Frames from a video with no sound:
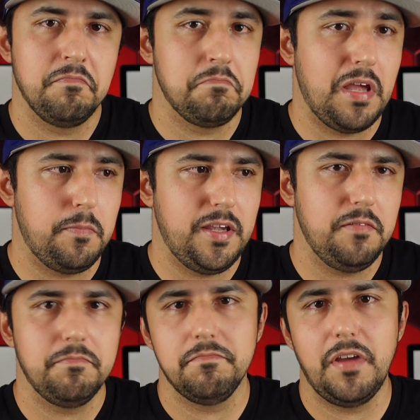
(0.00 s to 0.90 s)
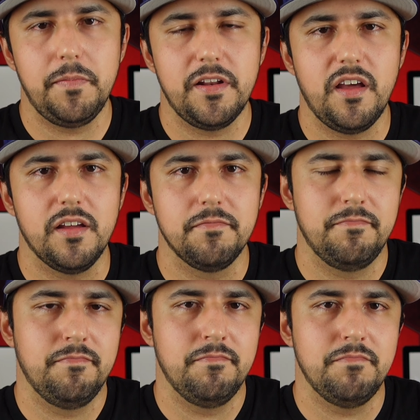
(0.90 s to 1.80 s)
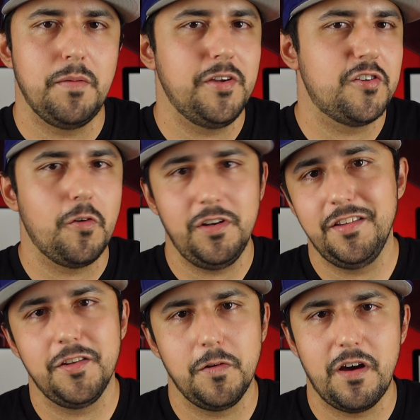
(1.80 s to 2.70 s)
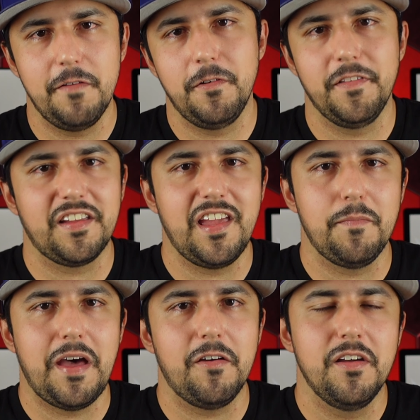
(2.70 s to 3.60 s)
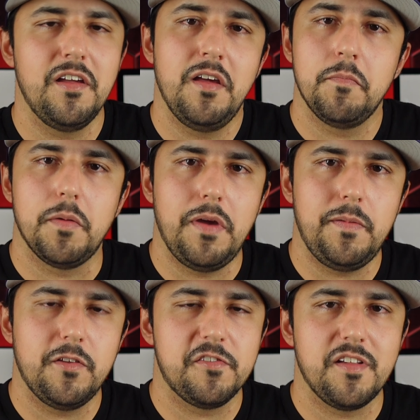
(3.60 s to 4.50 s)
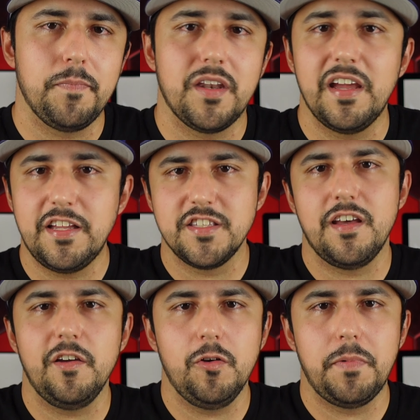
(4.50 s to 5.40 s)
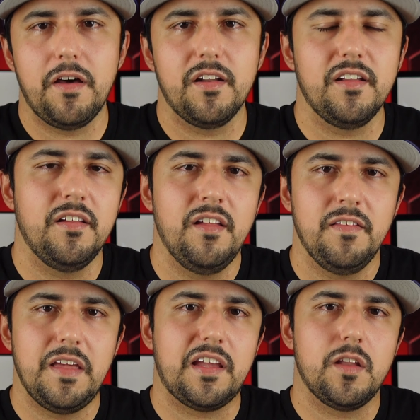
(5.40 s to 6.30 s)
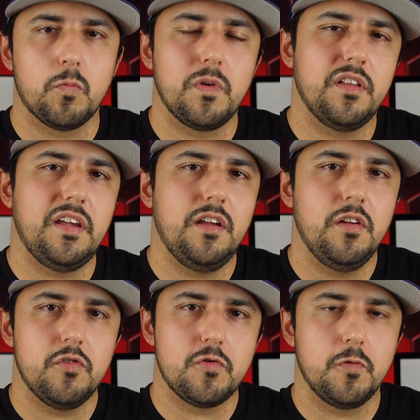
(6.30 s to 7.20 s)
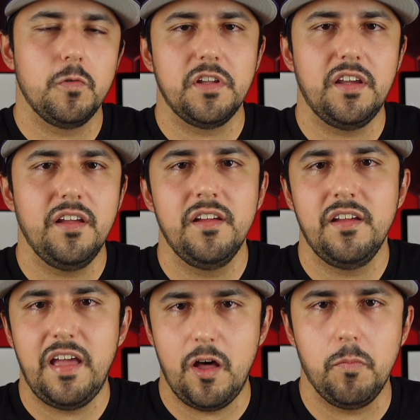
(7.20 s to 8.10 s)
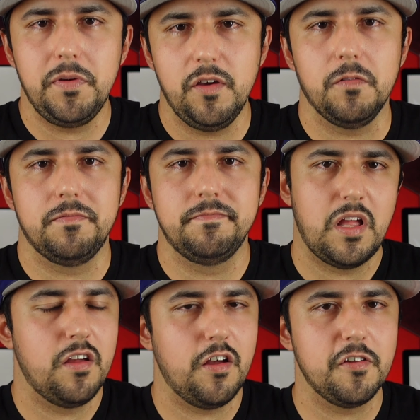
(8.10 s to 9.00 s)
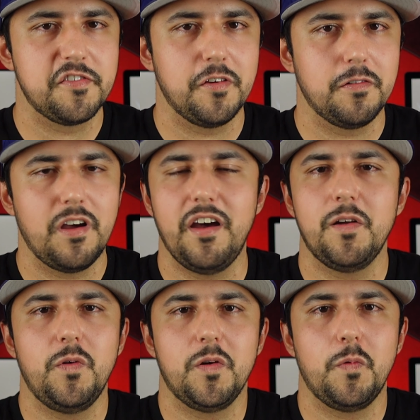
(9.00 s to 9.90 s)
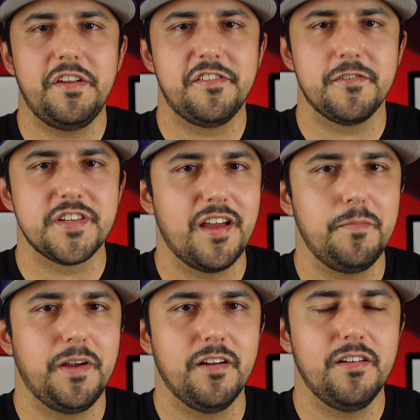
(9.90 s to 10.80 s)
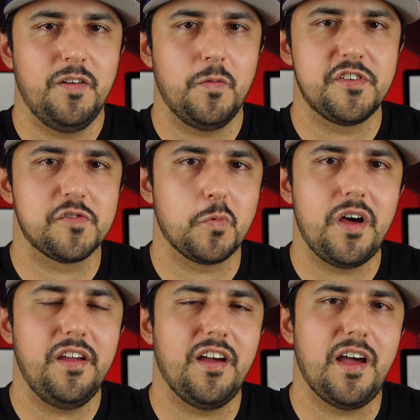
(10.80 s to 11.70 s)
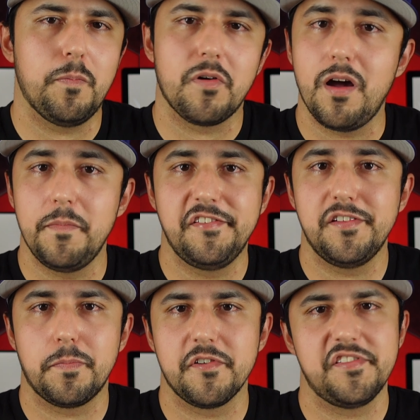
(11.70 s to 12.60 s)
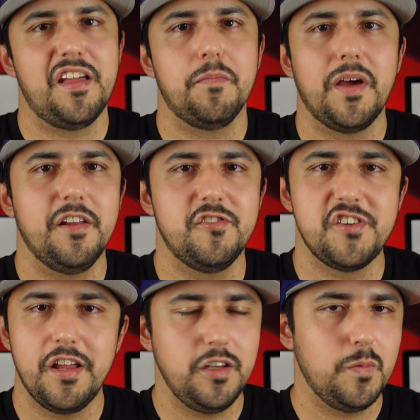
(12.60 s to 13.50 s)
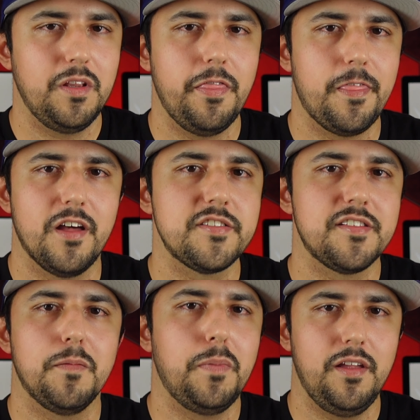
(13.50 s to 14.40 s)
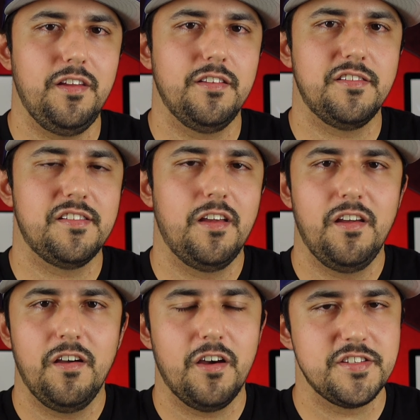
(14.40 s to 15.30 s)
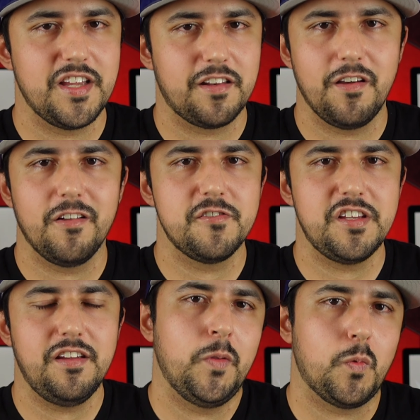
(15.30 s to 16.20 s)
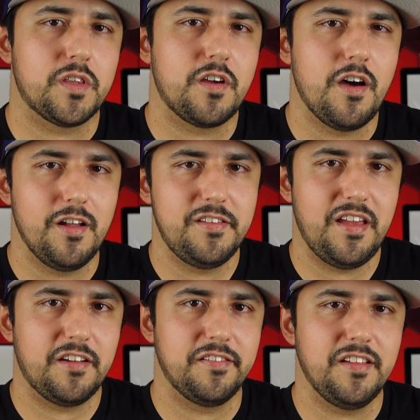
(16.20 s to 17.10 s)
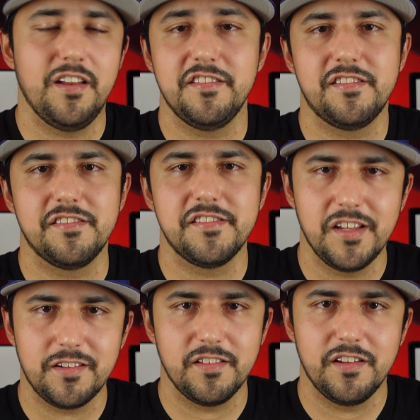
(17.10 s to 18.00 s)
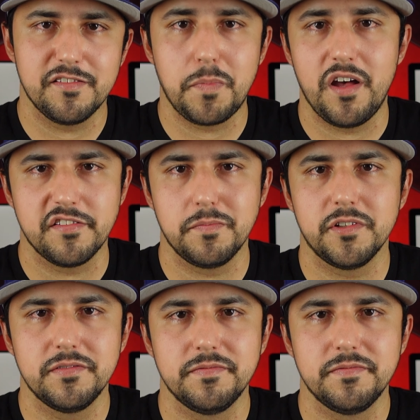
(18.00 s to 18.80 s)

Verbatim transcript: Maybe, maybe not. Maybe you don't need the new iPhone that came out, but maybe there's something I can tell you about it that can really, truly help you. Also, I don't want to waste your time here, which is why I promised to present my genuine thoughts and opinions on technology with context and as succinctly as possible.